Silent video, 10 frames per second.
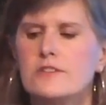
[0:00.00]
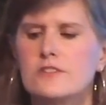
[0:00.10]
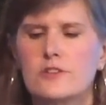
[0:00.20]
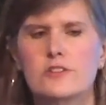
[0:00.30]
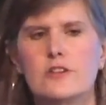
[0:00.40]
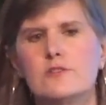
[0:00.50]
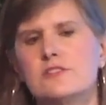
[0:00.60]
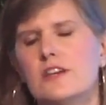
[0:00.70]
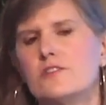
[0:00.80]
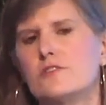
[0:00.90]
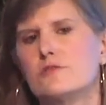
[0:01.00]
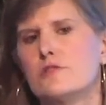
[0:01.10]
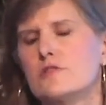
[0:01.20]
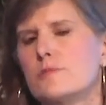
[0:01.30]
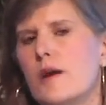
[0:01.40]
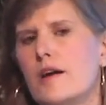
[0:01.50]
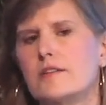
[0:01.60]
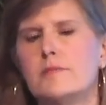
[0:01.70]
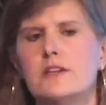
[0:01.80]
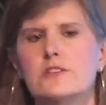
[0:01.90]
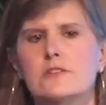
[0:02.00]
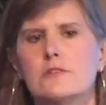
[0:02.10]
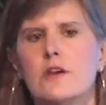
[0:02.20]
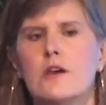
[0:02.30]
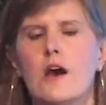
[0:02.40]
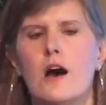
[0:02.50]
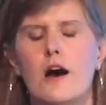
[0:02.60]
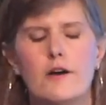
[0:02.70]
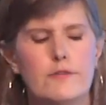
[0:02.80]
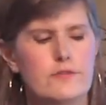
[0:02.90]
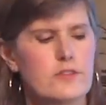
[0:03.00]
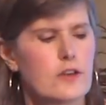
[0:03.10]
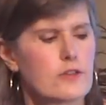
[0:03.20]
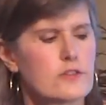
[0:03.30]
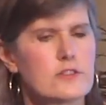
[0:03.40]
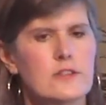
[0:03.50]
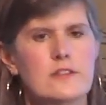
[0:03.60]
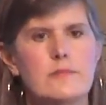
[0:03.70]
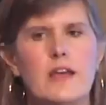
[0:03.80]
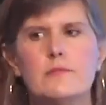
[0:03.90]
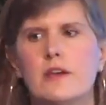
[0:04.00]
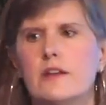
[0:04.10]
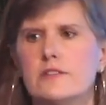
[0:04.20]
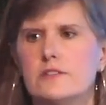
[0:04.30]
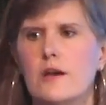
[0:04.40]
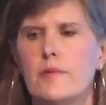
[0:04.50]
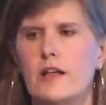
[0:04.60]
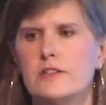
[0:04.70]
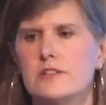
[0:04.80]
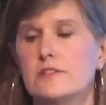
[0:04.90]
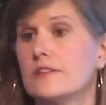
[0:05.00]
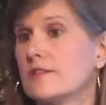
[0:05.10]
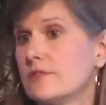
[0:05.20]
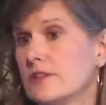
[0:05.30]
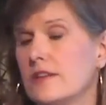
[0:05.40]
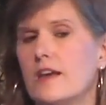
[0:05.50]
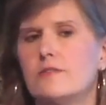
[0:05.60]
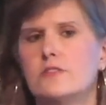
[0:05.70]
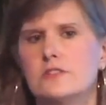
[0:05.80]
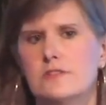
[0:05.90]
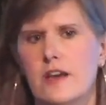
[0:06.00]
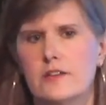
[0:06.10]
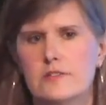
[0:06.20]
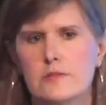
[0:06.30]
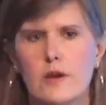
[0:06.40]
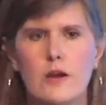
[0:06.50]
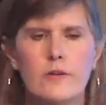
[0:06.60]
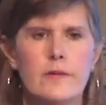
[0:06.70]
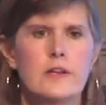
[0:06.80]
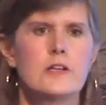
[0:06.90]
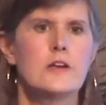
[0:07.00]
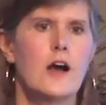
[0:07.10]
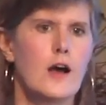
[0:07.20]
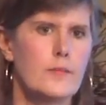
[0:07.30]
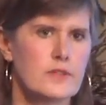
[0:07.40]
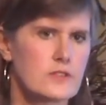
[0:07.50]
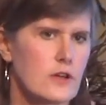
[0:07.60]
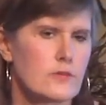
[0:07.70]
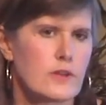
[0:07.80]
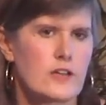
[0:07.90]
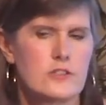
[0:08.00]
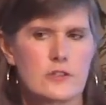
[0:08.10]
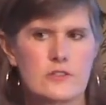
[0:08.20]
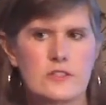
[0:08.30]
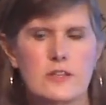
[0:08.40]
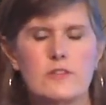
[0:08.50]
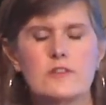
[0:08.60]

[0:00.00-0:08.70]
Secretary of State Seward's proclamation of the 13th Amendment abolishing slavery. The anniversary of that is tomorrow. And so, as you can see,